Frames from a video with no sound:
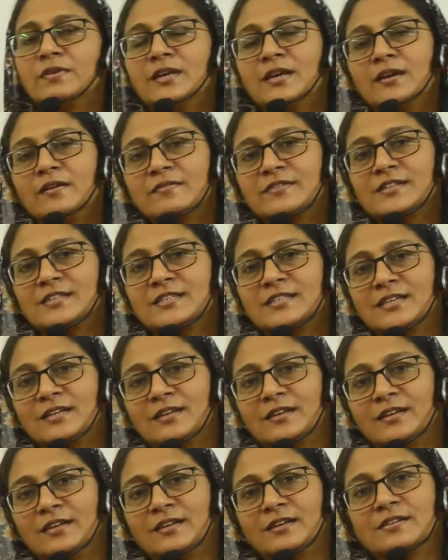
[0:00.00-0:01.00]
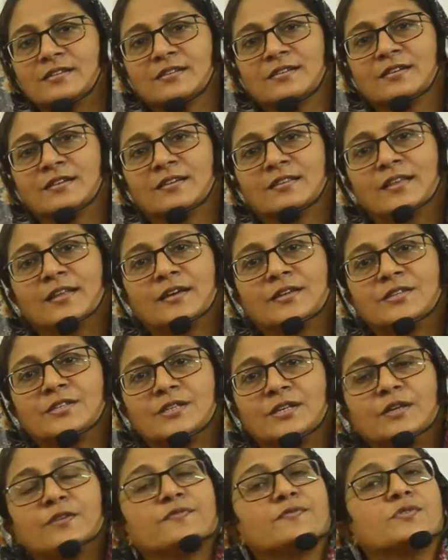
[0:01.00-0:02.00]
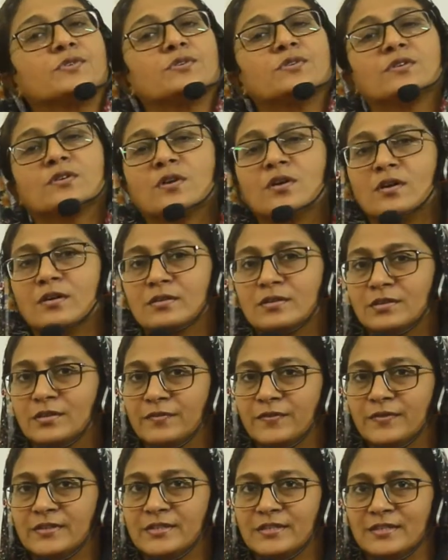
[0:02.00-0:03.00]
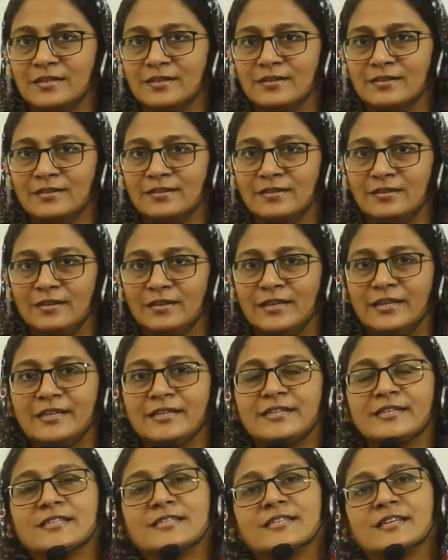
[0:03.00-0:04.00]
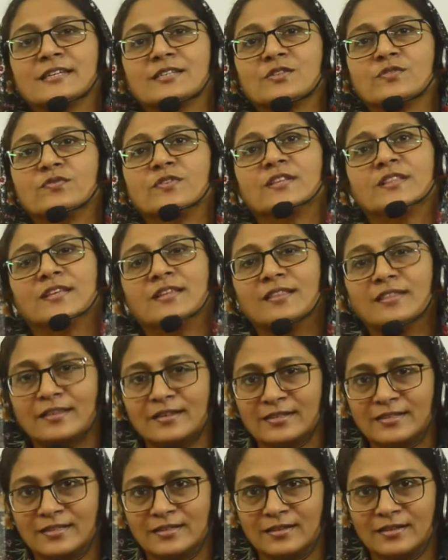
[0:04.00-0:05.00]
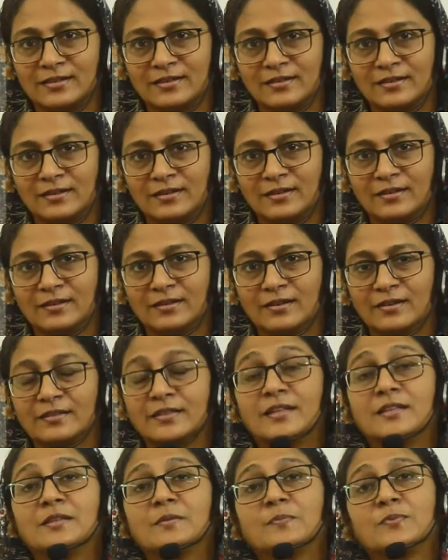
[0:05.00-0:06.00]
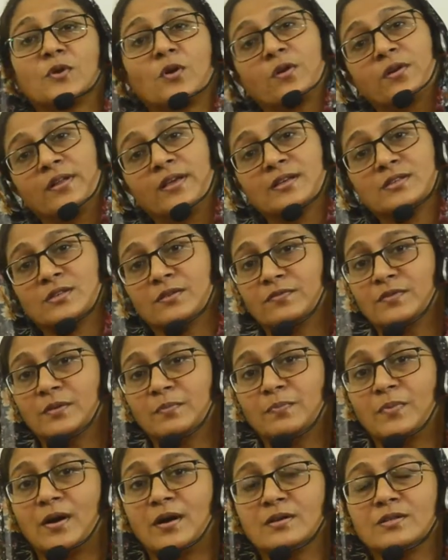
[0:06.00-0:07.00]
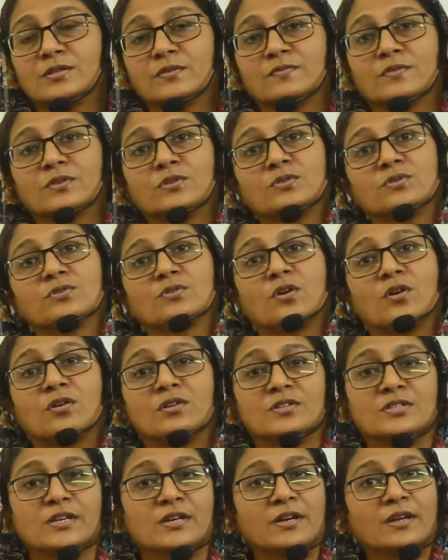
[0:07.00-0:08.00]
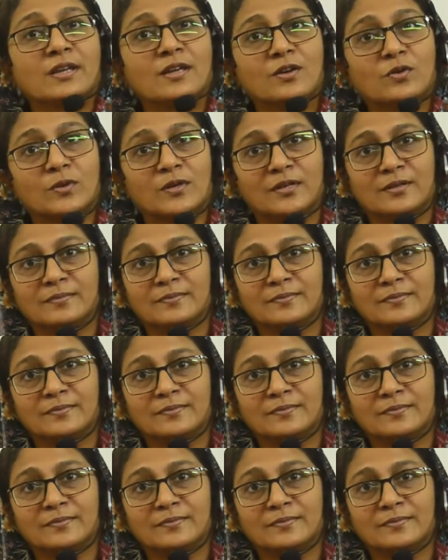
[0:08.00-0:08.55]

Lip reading: have just studied that if two chords of a circle intersect within the circle, then the products of the parts of the two chords are equal.